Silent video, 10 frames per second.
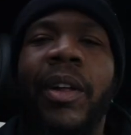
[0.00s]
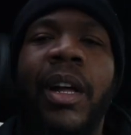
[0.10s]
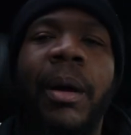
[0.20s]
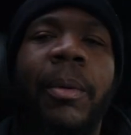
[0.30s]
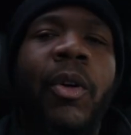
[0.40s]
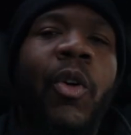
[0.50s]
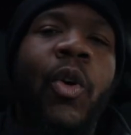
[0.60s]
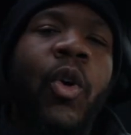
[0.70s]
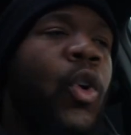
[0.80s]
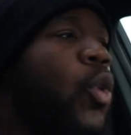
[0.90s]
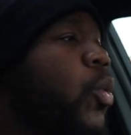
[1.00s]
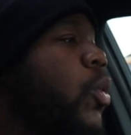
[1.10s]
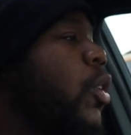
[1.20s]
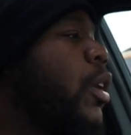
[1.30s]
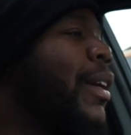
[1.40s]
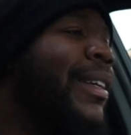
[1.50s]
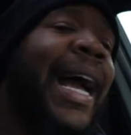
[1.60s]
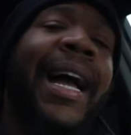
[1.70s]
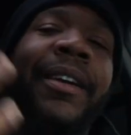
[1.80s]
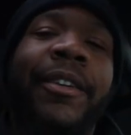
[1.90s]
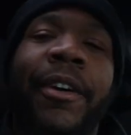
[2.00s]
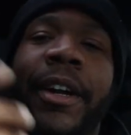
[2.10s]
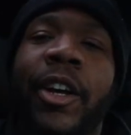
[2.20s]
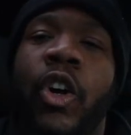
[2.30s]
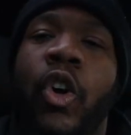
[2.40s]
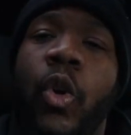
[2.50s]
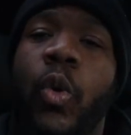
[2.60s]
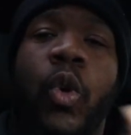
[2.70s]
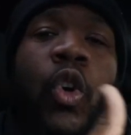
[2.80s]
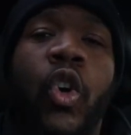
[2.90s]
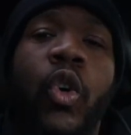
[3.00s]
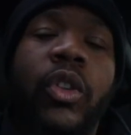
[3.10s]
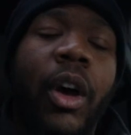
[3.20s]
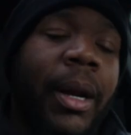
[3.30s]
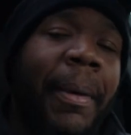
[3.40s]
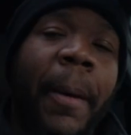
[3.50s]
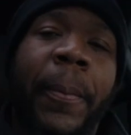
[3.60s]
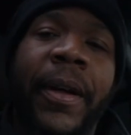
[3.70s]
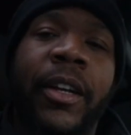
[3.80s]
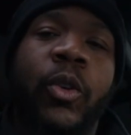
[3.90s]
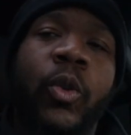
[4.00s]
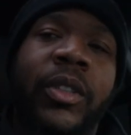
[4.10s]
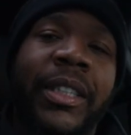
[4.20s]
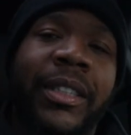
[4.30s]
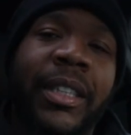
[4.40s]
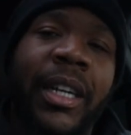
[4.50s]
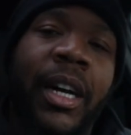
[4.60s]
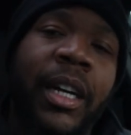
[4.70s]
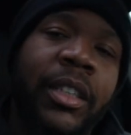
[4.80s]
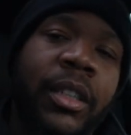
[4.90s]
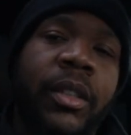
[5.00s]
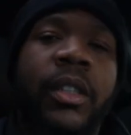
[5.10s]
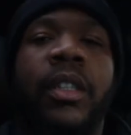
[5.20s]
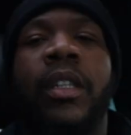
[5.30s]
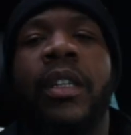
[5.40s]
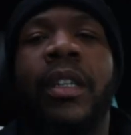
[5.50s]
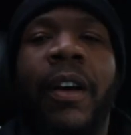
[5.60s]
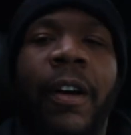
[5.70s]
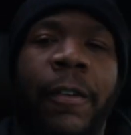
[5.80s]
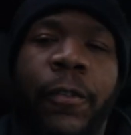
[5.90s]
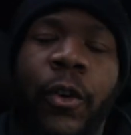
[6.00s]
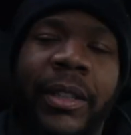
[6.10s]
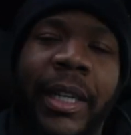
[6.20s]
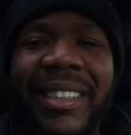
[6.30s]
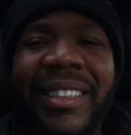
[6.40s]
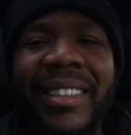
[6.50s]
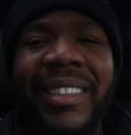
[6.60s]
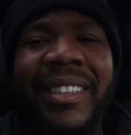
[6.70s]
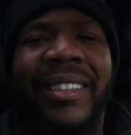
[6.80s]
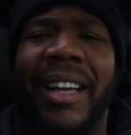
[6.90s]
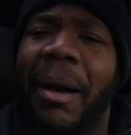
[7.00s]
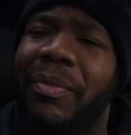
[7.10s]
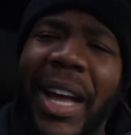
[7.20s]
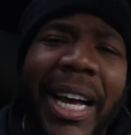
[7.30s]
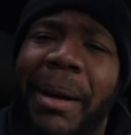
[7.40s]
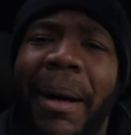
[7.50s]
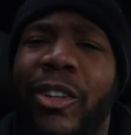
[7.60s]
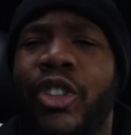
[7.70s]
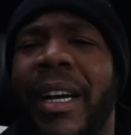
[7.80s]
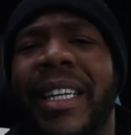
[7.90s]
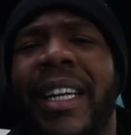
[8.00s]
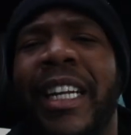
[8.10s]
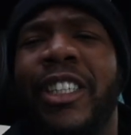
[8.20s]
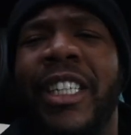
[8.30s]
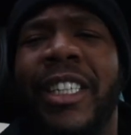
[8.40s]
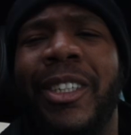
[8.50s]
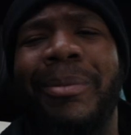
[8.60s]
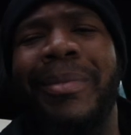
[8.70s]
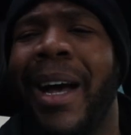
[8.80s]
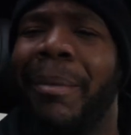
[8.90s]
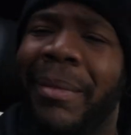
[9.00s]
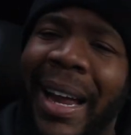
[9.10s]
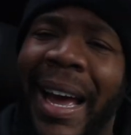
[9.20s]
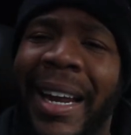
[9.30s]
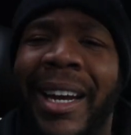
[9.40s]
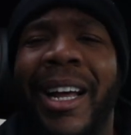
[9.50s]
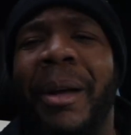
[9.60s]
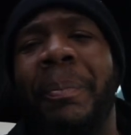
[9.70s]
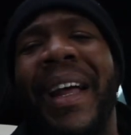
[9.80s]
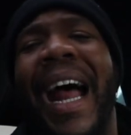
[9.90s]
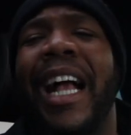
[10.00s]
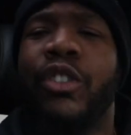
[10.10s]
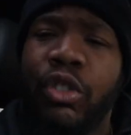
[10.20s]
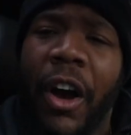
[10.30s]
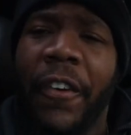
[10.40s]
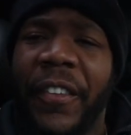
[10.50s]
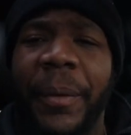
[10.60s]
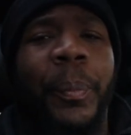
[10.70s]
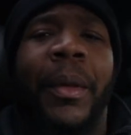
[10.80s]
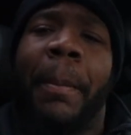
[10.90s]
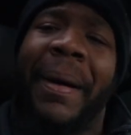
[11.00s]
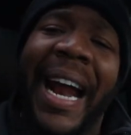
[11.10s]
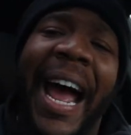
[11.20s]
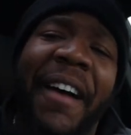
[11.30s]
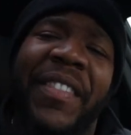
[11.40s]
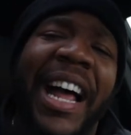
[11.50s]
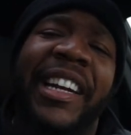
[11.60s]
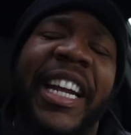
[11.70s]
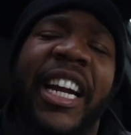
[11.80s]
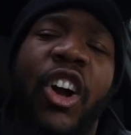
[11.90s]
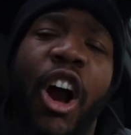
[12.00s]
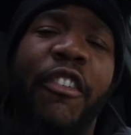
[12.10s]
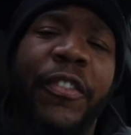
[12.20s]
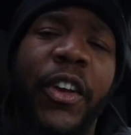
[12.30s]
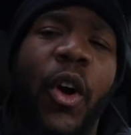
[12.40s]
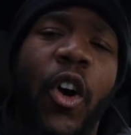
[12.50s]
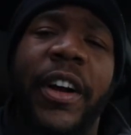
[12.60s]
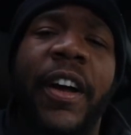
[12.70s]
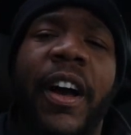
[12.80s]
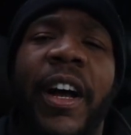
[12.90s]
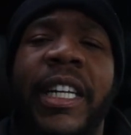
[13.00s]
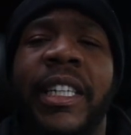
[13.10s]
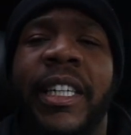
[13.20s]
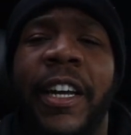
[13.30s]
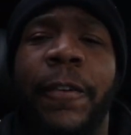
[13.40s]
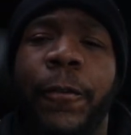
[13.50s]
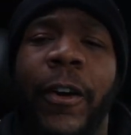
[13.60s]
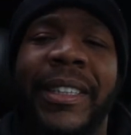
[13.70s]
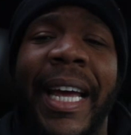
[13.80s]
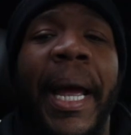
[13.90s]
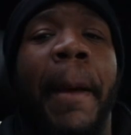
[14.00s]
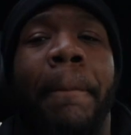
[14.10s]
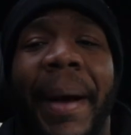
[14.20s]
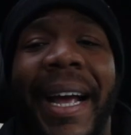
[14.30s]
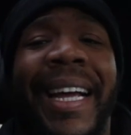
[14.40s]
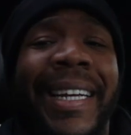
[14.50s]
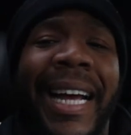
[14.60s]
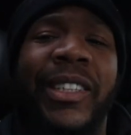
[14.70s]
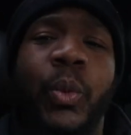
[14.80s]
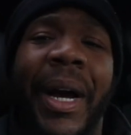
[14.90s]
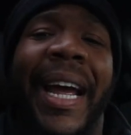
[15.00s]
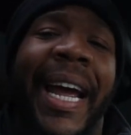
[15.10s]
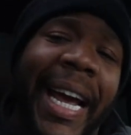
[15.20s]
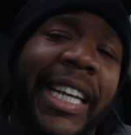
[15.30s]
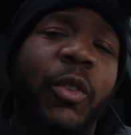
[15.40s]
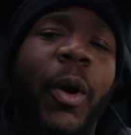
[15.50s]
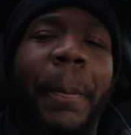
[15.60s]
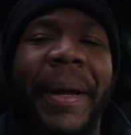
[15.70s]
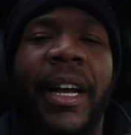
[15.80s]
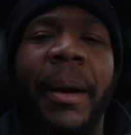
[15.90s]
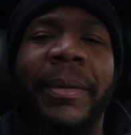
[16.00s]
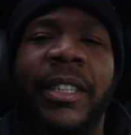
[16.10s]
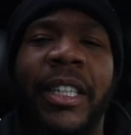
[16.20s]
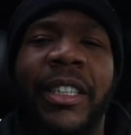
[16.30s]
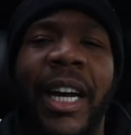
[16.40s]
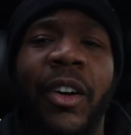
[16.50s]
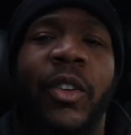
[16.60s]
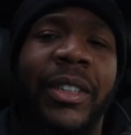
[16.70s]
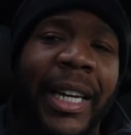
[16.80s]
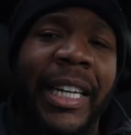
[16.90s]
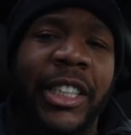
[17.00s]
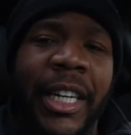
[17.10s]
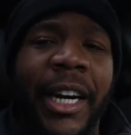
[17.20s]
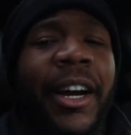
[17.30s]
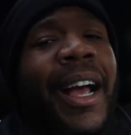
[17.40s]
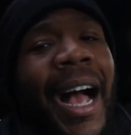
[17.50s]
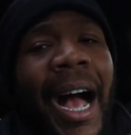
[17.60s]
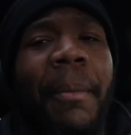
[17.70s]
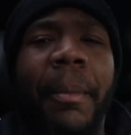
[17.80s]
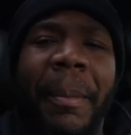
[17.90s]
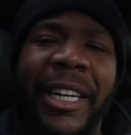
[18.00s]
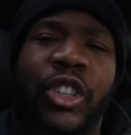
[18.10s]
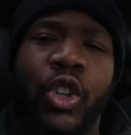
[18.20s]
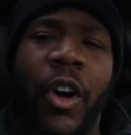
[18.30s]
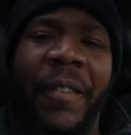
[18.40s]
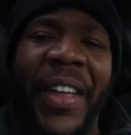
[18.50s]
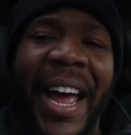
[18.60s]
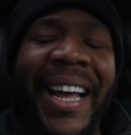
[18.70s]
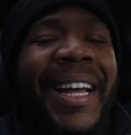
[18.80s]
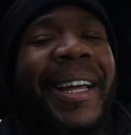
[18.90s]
God darn it. Who thought about putting cool seats in the Forte? So I'm thinking about trading in a Gen Coupe. Nah, I'm lying. But I drove it, but I have not did a car review on the Kia Forte. But guess what? It will be coming to the channel this year. I'm going to make sure of that.